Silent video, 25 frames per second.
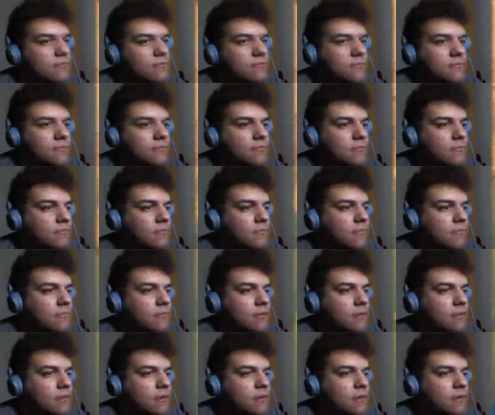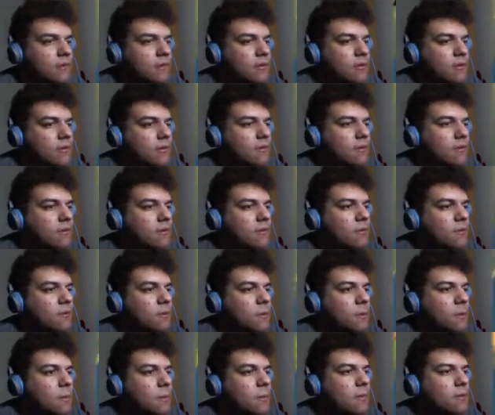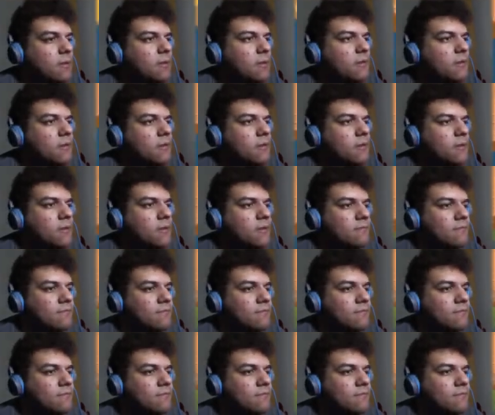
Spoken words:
No one is speaking in this clip.